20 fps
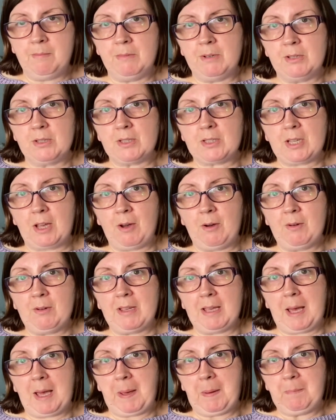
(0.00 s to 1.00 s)
So
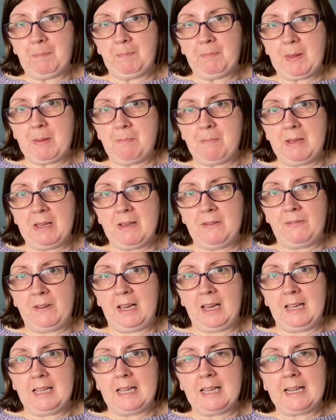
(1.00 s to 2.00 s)
yeah, a bit of
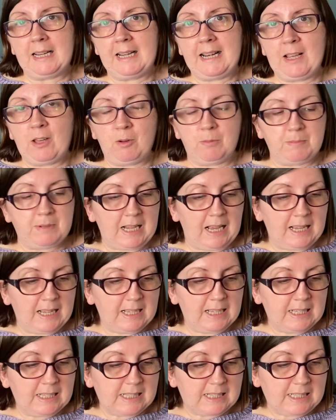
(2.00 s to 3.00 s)
a knee
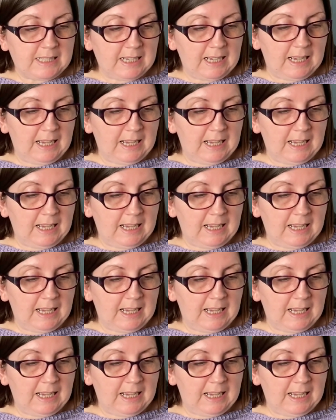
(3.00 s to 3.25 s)
update.